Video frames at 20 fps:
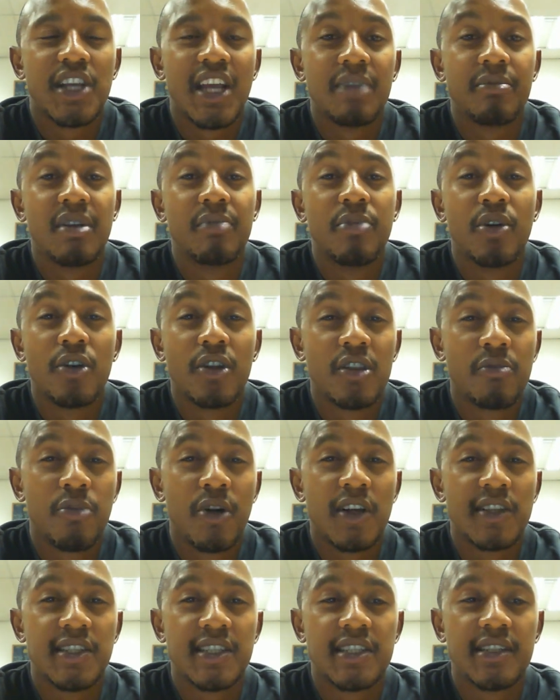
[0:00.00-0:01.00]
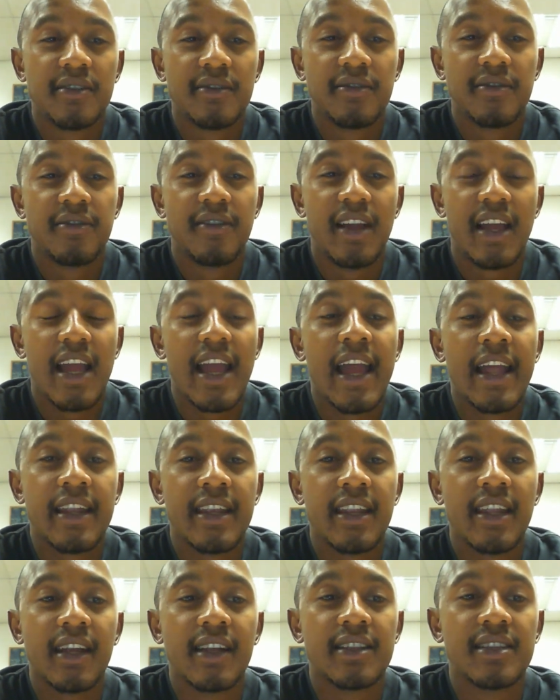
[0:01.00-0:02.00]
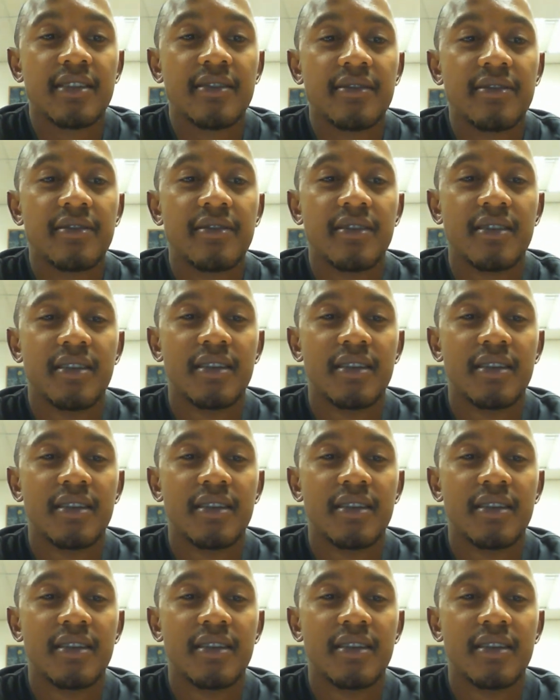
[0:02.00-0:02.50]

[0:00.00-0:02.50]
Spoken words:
can be both positive and negative.